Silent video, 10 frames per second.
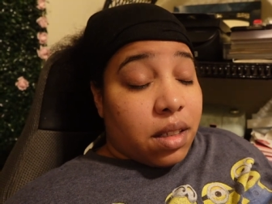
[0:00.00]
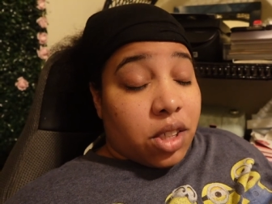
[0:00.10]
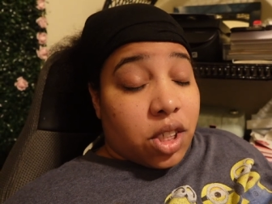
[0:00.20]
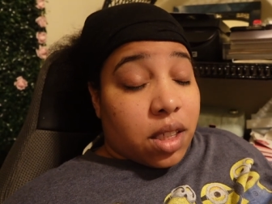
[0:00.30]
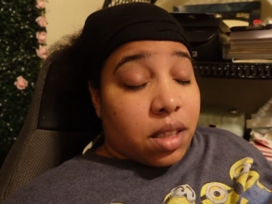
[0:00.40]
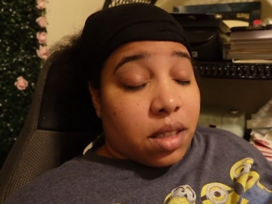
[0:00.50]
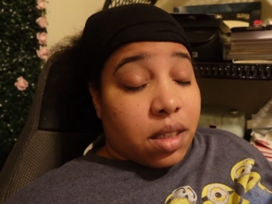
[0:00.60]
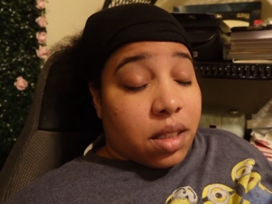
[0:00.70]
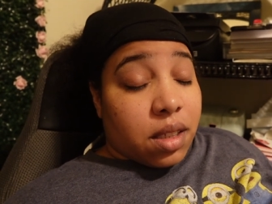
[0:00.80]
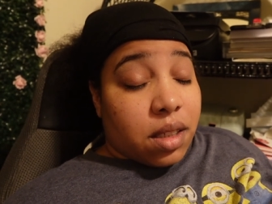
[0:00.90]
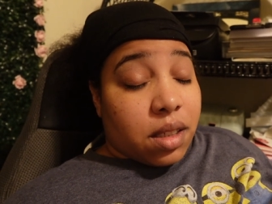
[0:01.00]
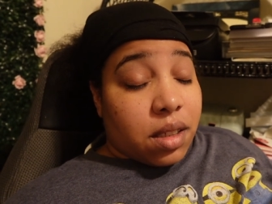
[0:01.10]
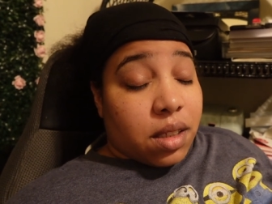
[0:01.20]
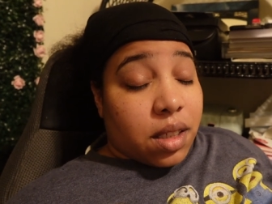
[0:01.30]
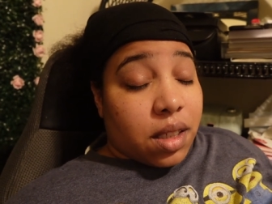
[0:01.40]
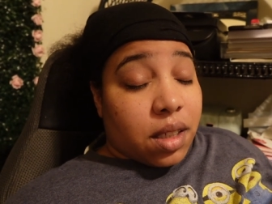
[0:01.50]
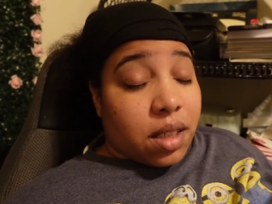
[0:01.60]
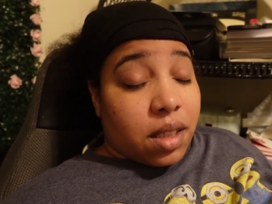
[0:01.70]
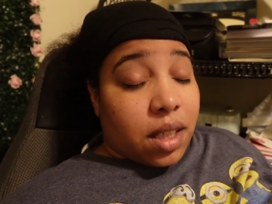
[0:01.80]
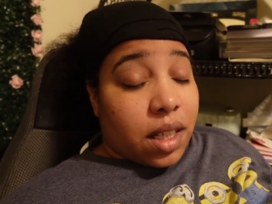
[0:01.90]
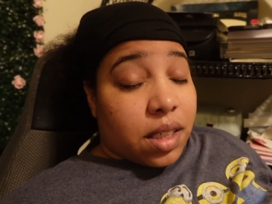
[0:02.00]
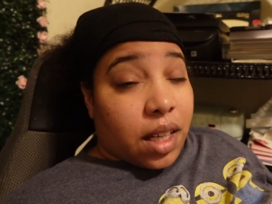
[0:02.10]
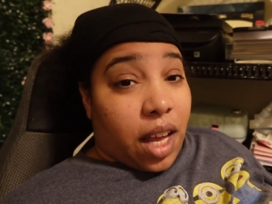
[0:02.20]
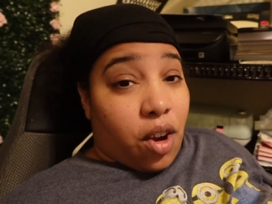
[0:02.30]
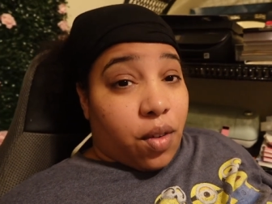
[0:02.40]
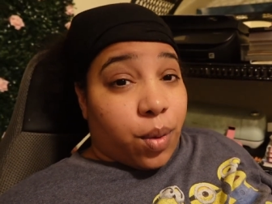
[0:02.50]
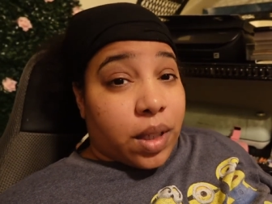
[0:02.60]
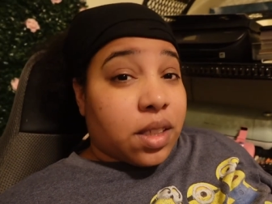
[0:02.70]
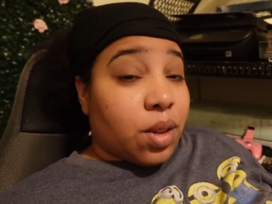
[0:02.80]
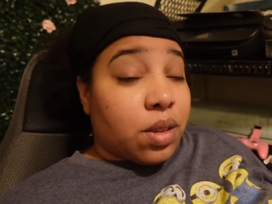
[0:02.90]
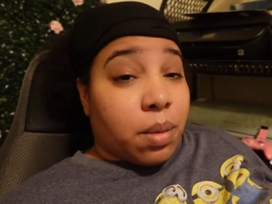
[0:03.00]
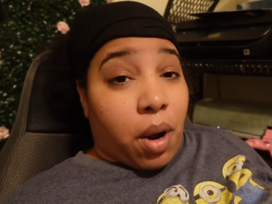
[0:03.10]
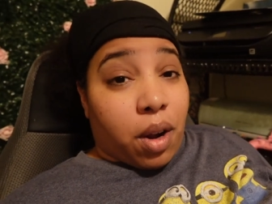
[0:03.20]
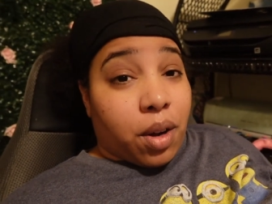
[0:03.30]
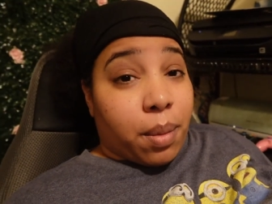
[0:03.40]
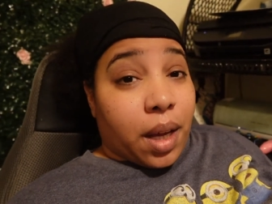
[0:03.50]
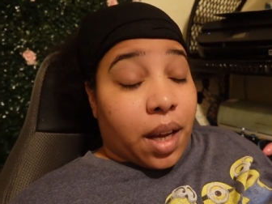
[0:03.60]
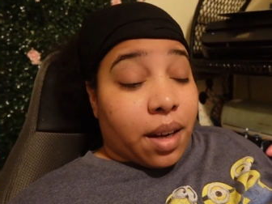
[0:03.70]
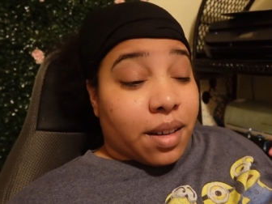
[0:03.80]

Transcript: just get today over with so tomorrow could be here.